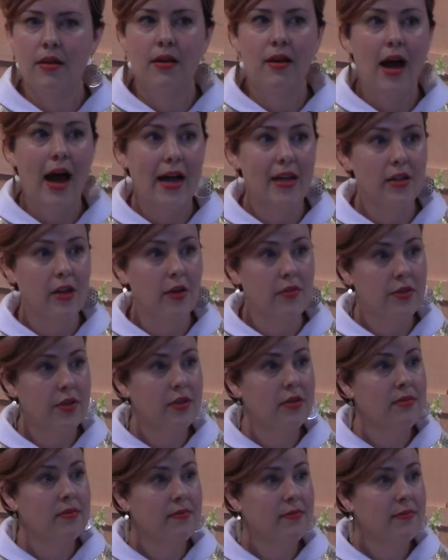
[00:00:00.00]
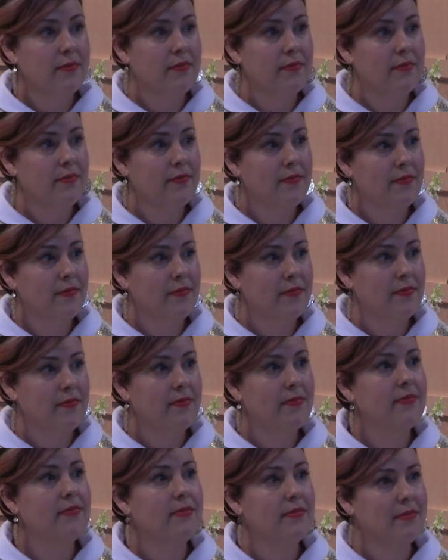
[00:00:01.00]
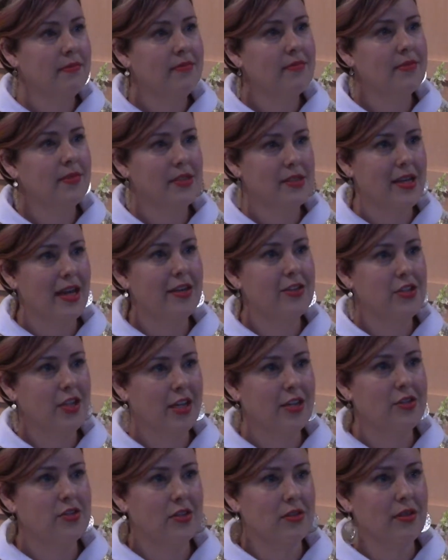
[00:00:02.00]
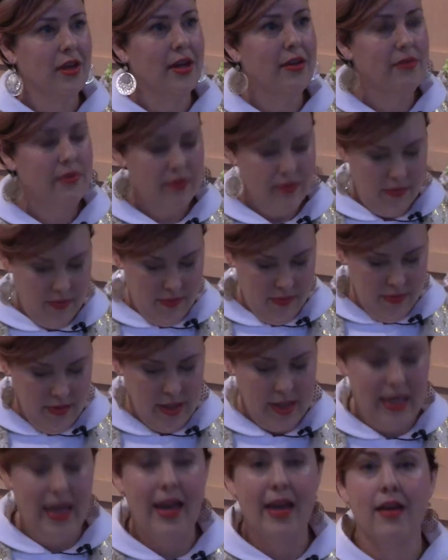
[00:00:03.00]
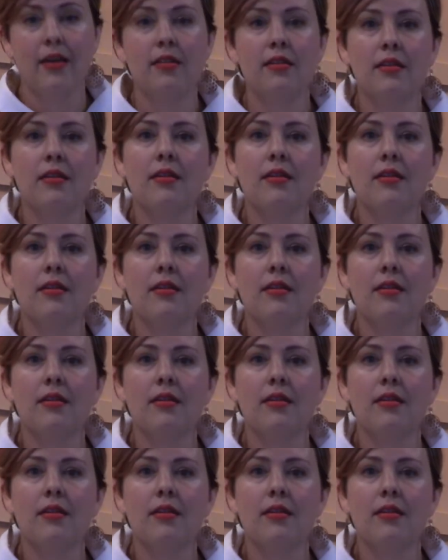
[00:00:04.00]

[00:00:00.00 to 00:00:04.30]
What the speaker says: I love you. Does that change your life? It can.